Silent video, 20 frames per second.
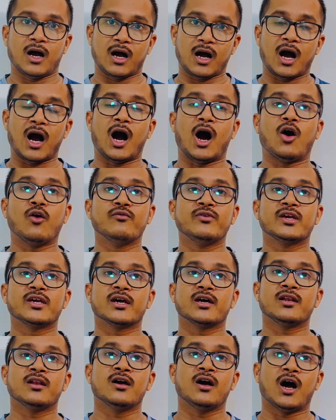how we
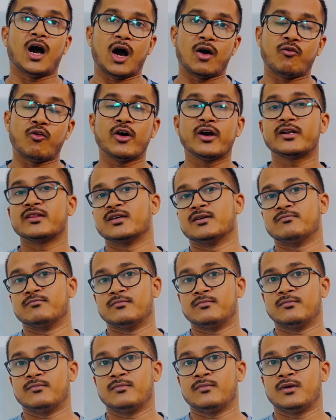can avoid them
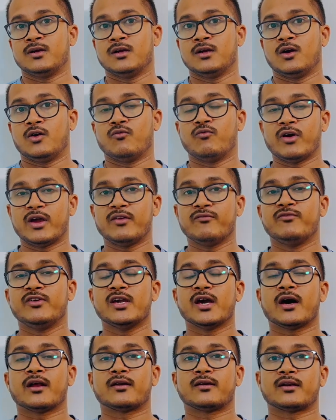when we
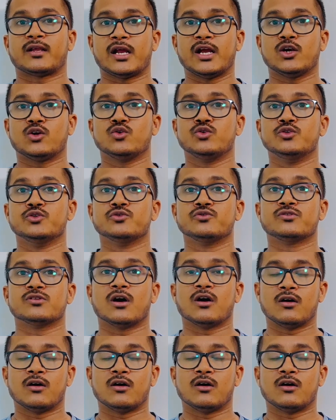are trying to use